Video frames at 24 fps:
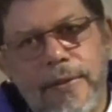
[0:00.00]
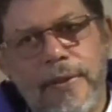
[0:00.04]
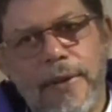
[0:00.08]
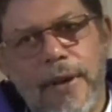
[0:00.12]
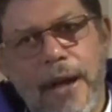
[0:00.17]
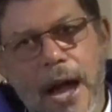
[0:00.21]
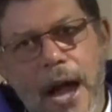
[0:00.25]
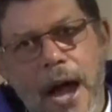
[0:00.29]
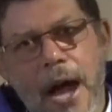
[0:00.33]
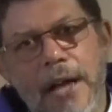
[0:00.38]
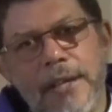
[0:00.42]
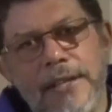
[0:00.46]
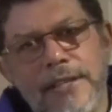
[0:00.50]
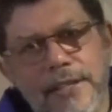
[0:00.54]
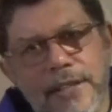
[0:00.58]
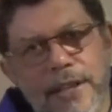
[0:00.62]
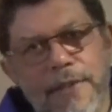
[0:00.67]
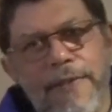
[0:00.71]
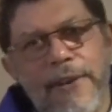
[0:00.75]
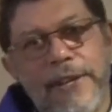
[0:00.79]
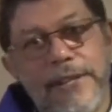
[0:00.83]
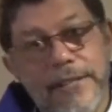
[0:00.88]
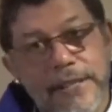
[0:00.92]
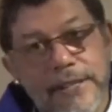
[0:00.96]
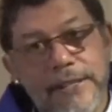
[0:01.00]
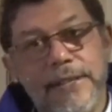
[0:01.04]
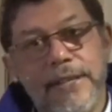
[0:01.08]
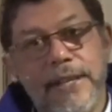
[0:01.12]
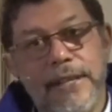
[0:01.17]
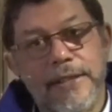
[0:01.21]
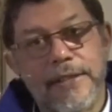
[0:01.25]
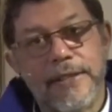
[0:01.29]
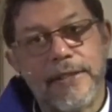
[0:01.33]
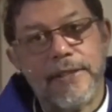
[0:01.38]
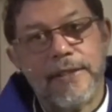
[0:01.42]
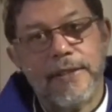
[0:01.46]
asks of us is
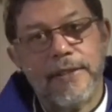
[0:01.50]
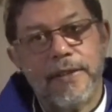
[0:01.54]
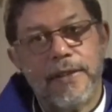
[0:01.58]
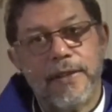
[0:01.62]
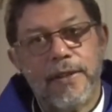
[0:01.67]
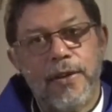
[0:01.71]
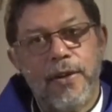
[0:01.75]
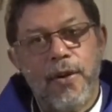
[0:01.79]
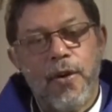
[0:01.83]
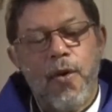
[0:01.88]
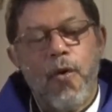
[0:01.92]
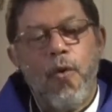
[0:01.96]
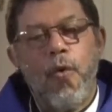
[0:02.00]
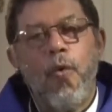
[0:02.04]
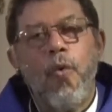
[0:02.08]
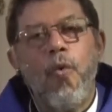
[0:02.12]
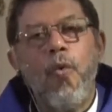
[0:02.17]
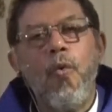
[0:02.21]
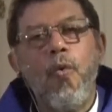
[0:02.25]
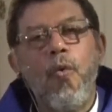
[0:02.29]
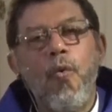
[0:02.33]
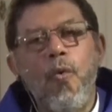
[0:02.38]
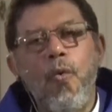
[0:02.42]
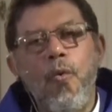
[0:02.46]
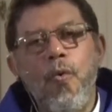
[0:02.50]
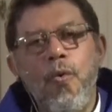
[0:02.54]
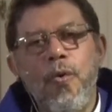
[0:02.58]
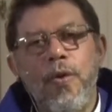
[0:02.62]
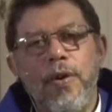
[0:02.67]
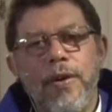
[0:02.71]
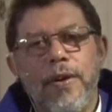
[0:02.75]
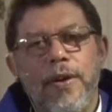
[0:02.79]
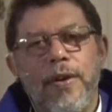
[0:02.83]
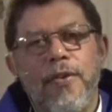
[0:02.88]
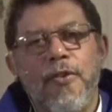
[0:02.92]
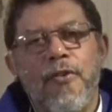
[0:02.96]
this: who
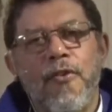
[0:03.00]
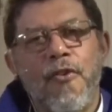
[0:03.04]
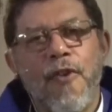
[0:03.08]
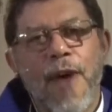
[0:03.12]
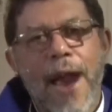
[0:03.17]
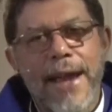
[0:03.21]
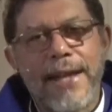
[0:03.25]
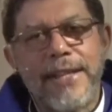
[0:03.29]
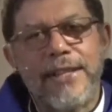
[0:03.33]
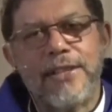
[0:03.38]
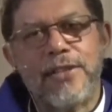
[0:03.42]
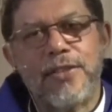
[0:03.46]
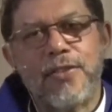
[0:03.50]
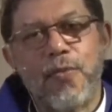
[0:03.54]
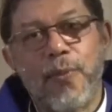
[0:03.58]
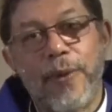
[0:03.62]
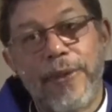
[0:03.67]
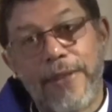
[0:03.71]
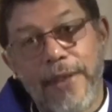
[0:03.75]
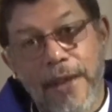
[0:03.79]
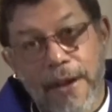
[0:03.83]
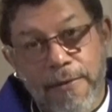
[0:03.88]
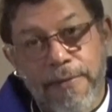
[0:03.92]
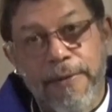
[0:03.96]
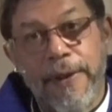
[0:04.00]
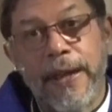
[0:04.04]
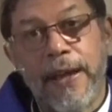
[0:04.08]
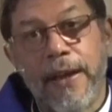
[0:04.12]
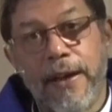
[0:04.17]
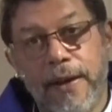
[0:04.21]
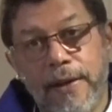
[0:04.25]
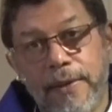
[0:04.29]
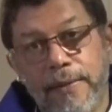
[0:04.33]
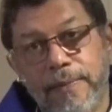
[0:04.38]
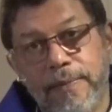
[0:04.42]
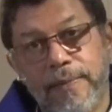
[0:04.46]
writes with their
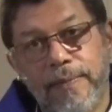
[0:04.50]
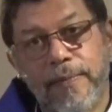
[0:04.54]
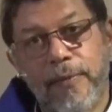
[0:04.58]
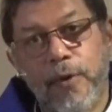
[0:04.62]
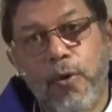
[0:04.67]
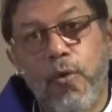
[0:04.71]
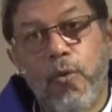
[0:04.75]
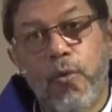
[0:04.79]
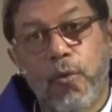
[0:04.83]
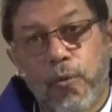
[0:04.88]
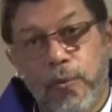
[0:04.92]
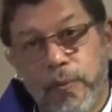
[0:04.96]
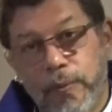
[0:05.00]
finger? Who?